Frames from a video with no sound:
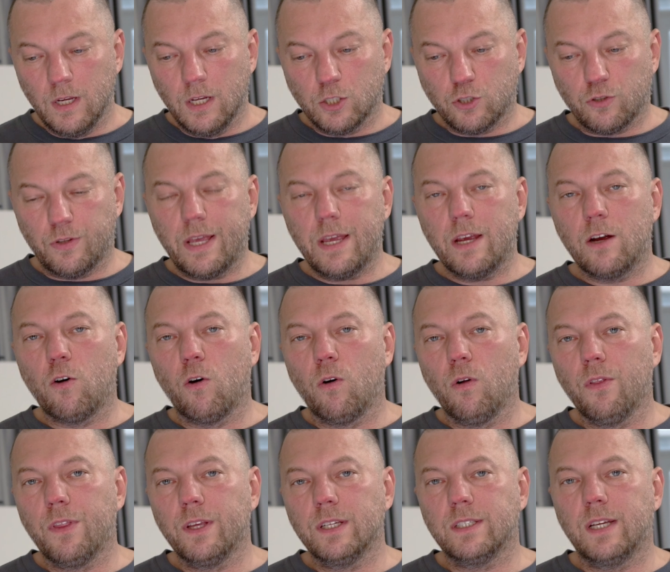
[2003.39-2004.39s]
So they
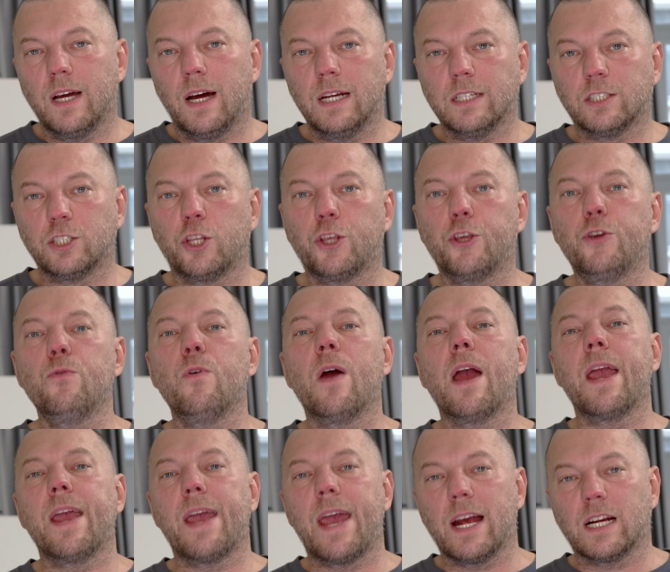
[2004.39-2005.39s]
call these guys
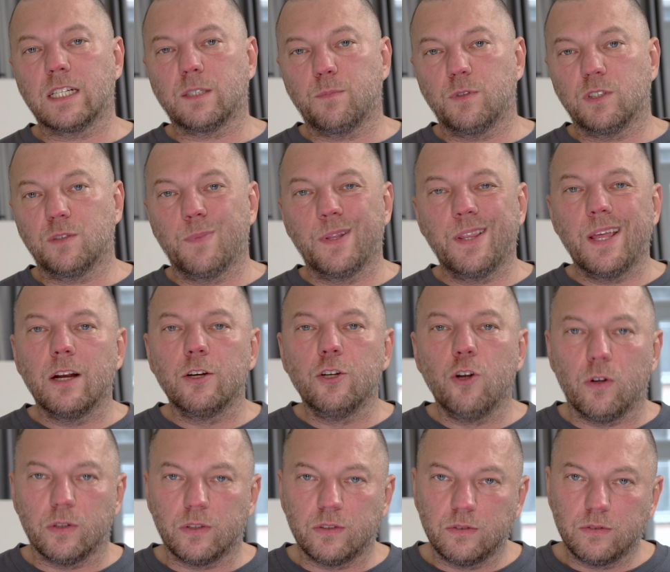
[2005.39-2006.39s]
QA experts, but they are
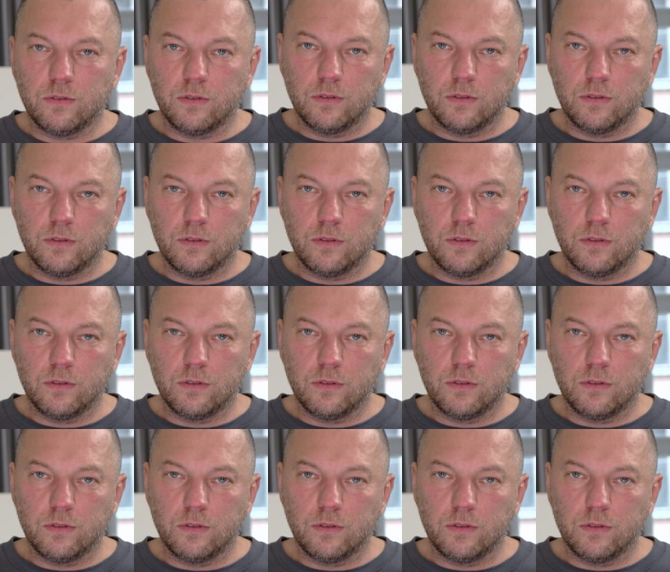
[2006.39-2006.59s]
not.